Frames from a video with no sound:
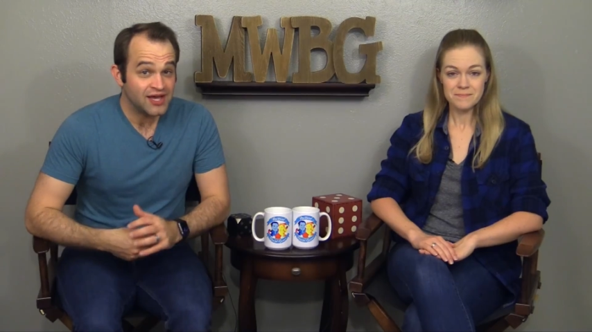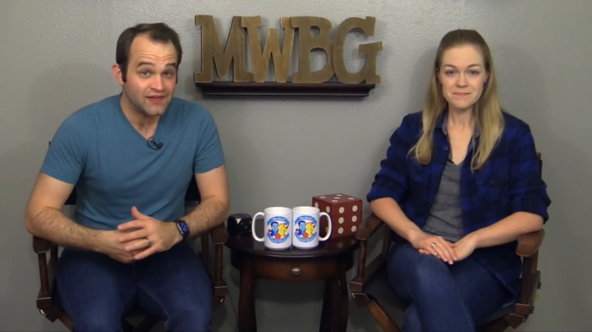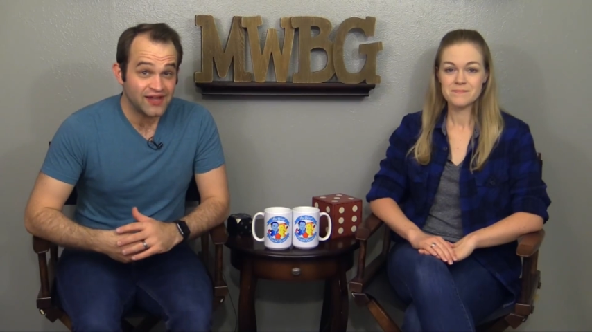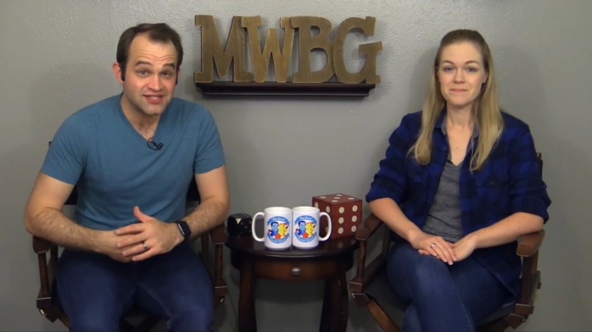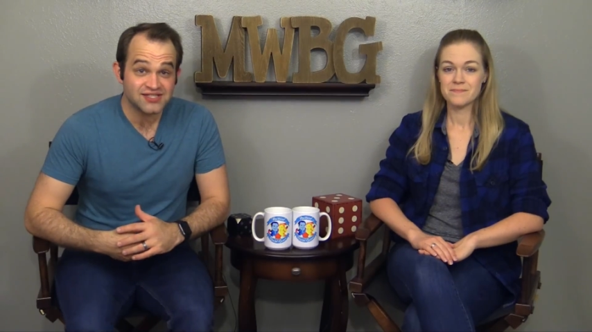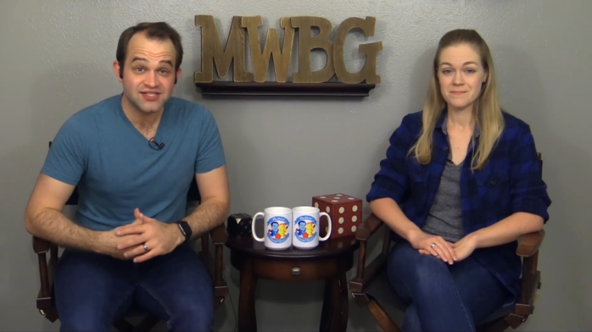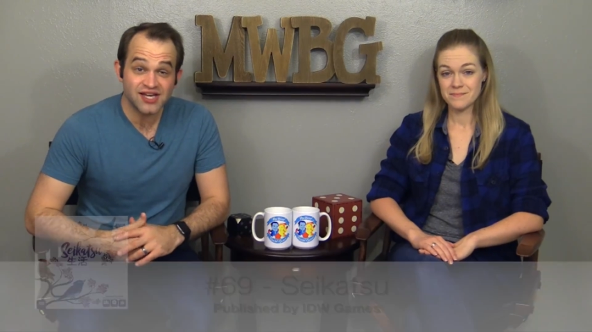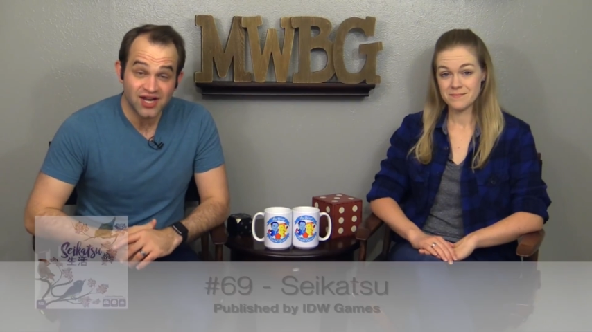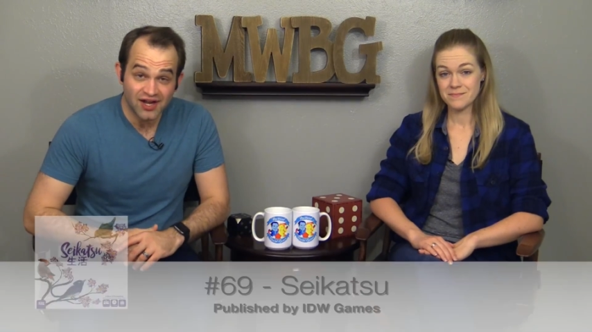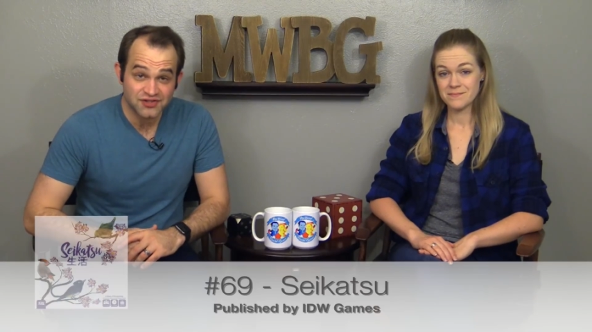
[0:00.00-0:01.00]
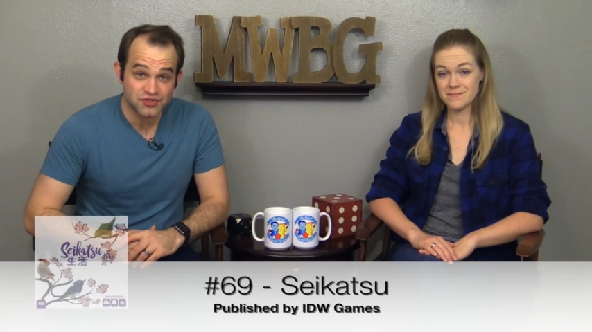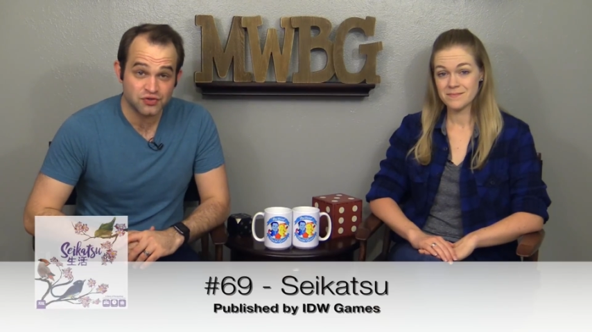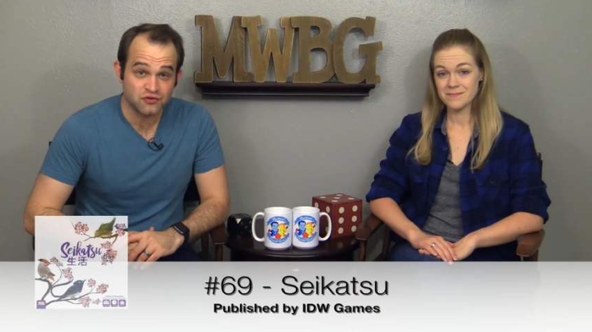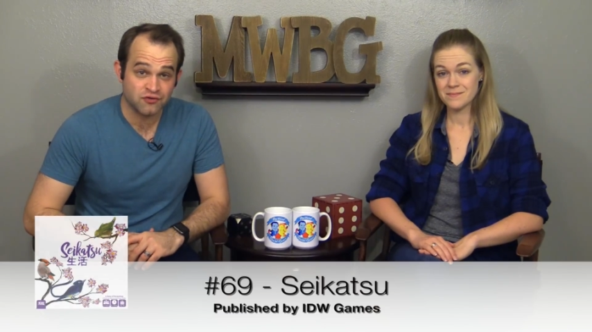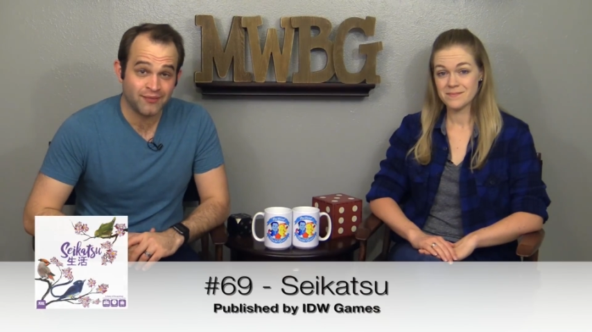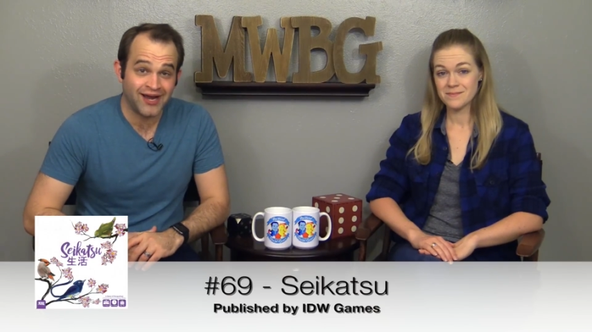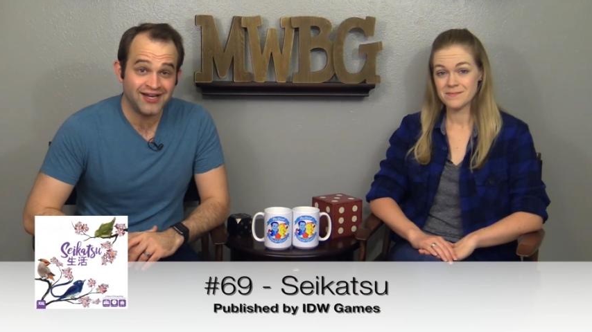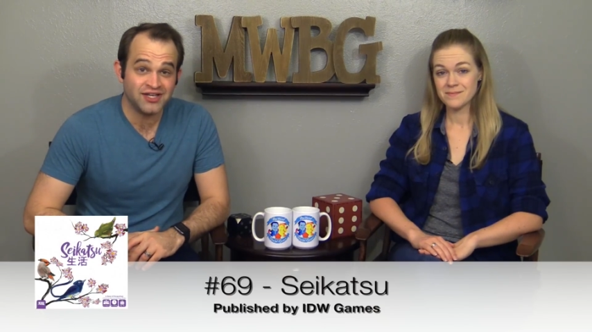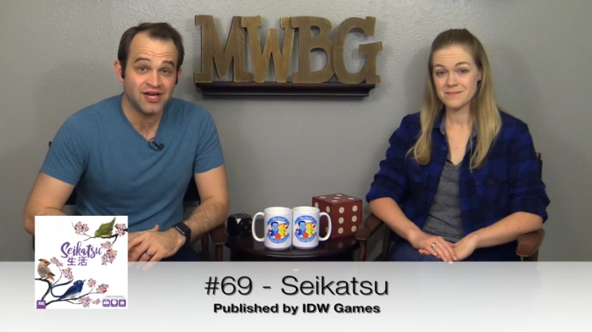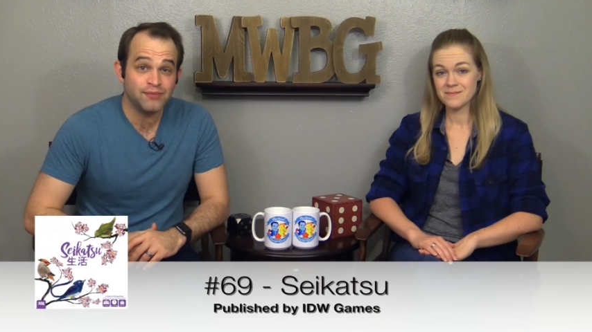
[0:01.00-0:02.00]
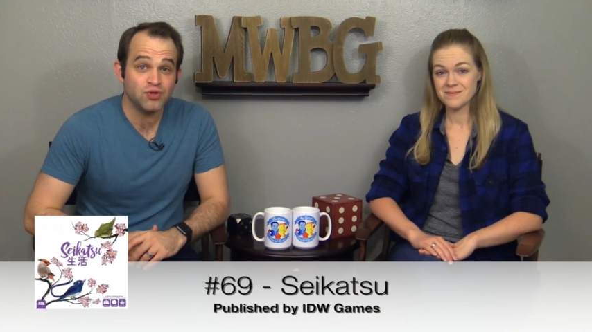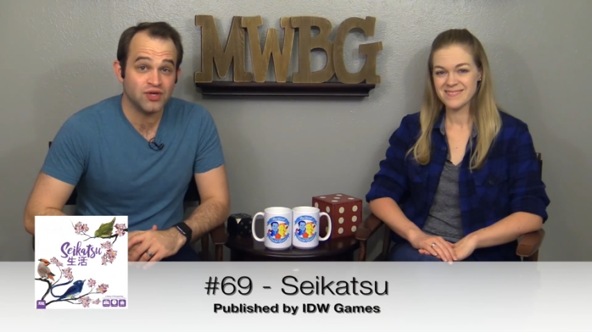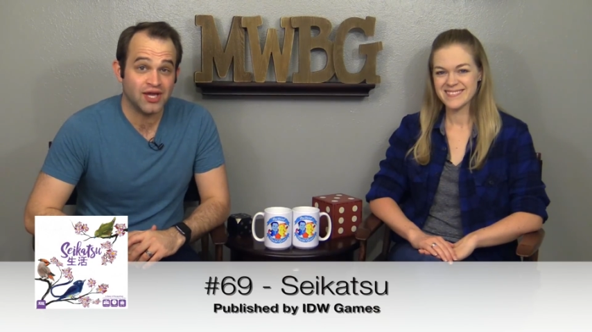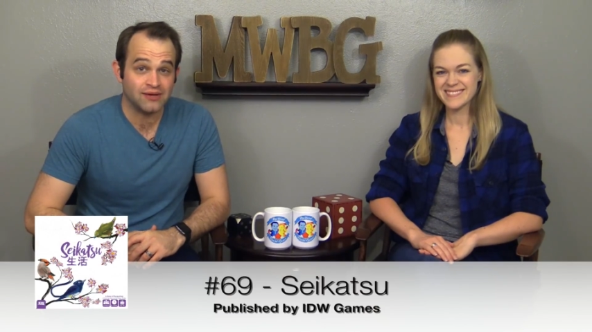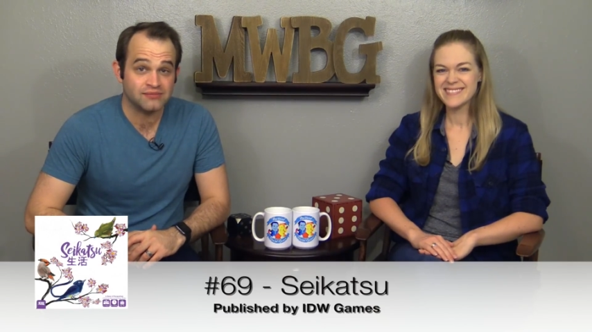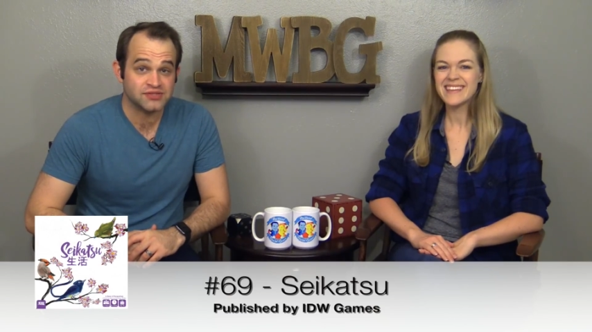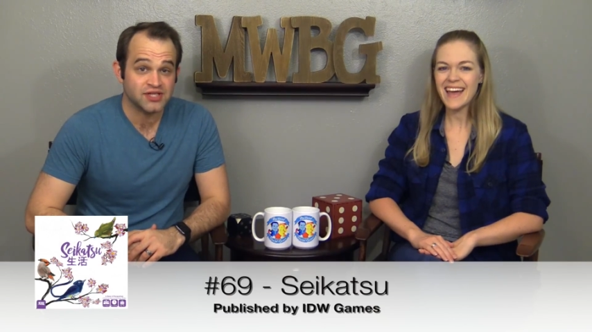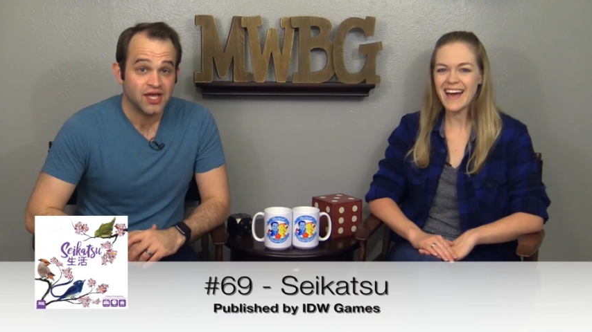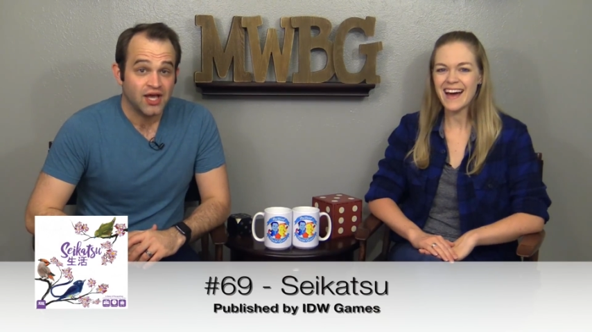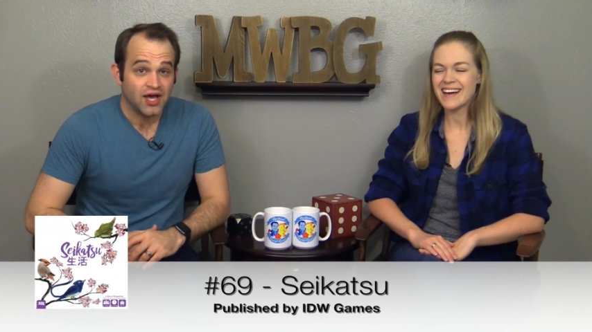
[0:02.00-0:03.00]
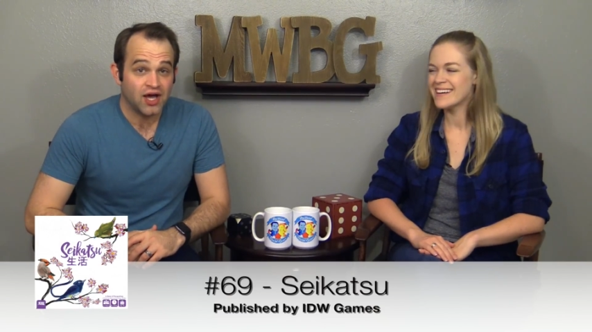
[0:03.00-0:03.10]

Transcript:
Speaker 1: and that's Seikatsu from IDW Games. Yeah.